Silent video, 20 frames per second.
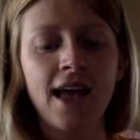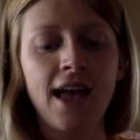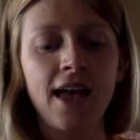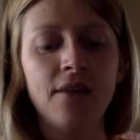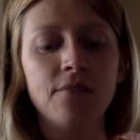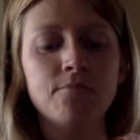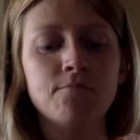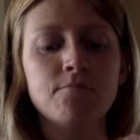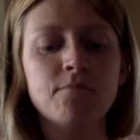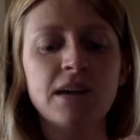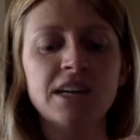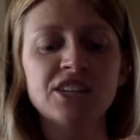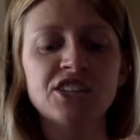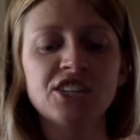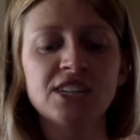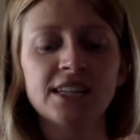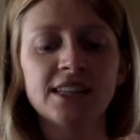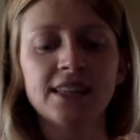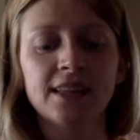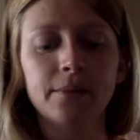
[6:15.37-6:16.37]
and
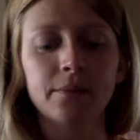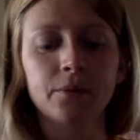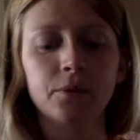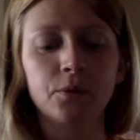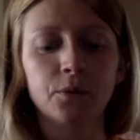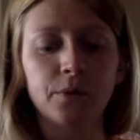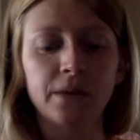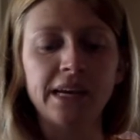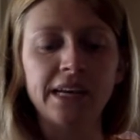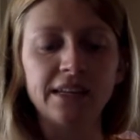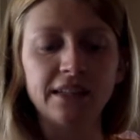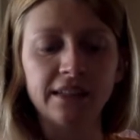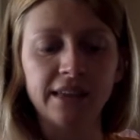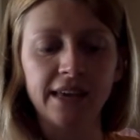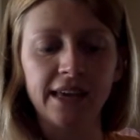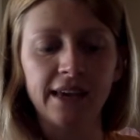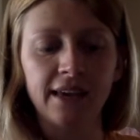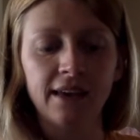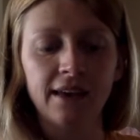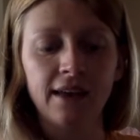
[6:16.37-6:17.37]
munching them
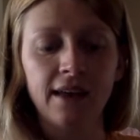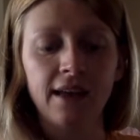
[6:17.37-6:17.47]
greedily.